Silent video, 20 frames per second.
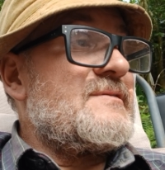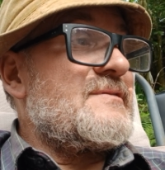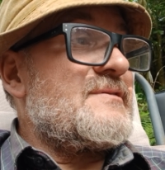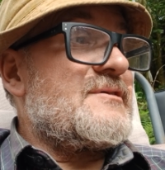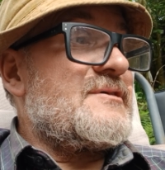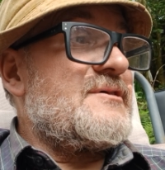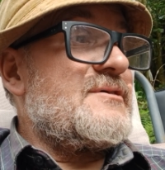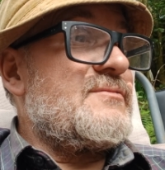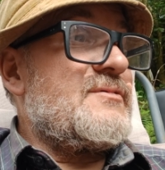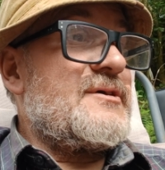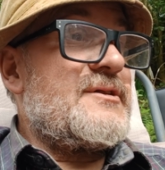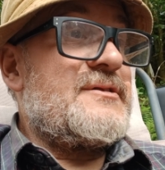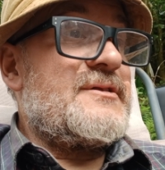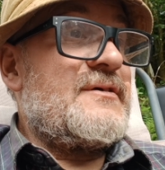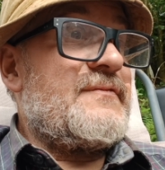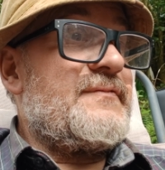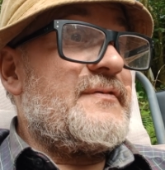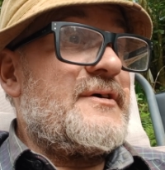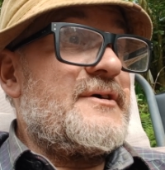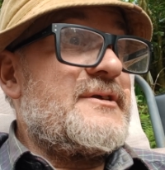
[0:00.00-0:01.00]
Don't know whether
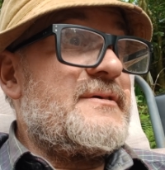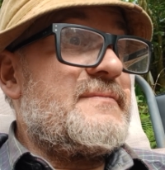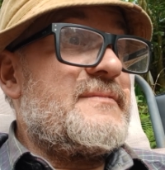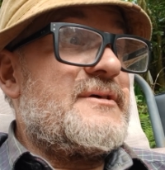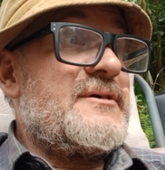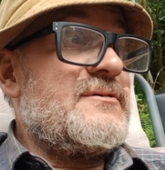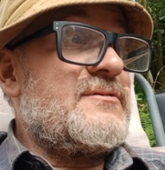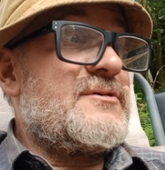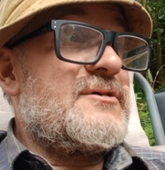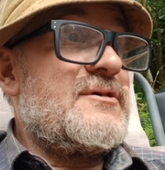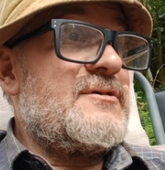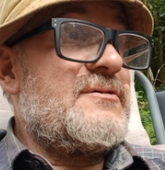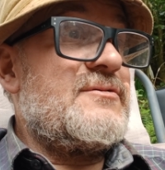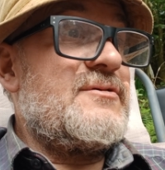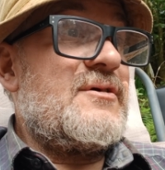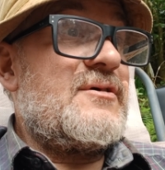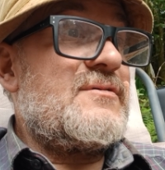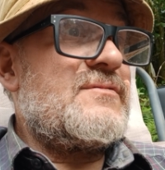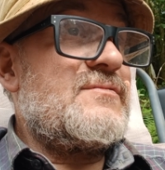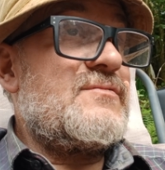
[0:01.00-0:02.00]
they'll find him guilty or
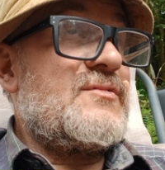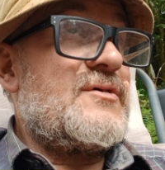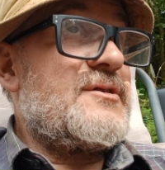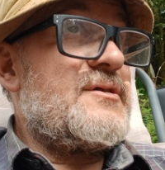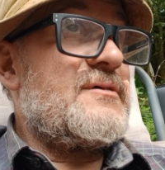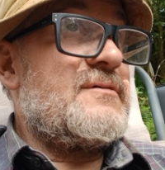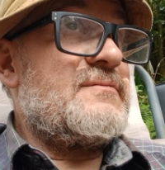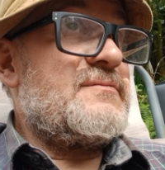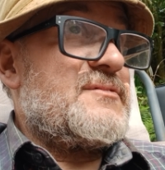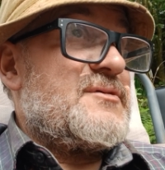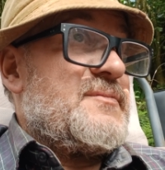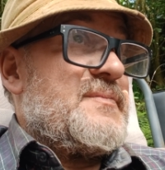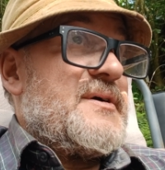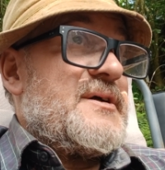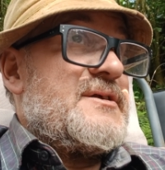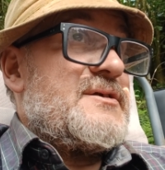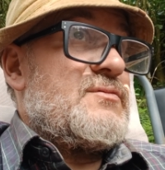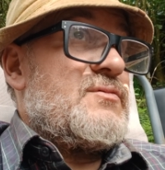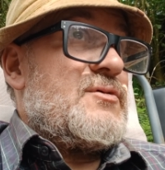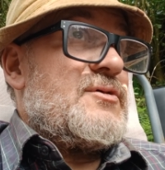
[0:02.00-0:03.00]
not, whether it
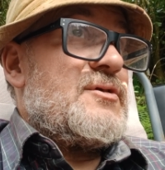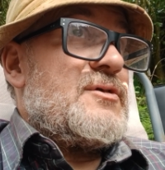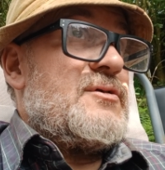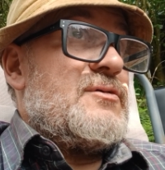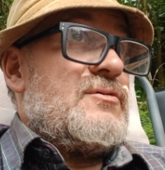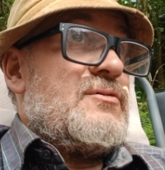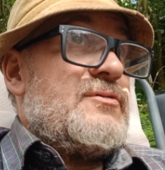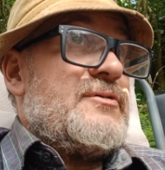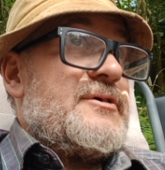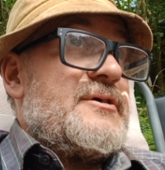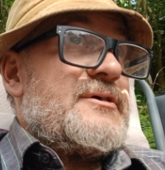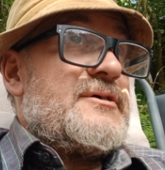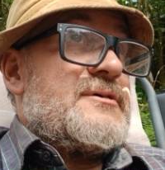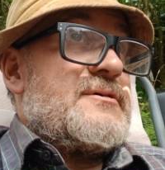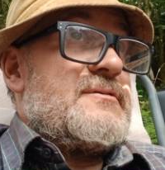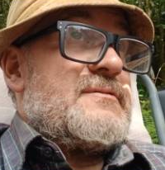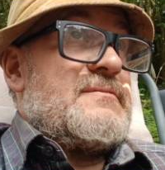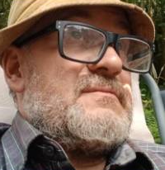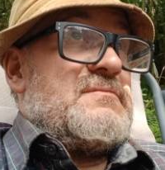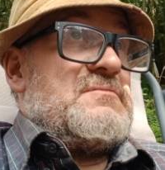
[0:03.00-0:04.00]
depends what the law
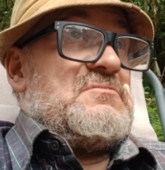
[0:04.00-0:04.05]
is.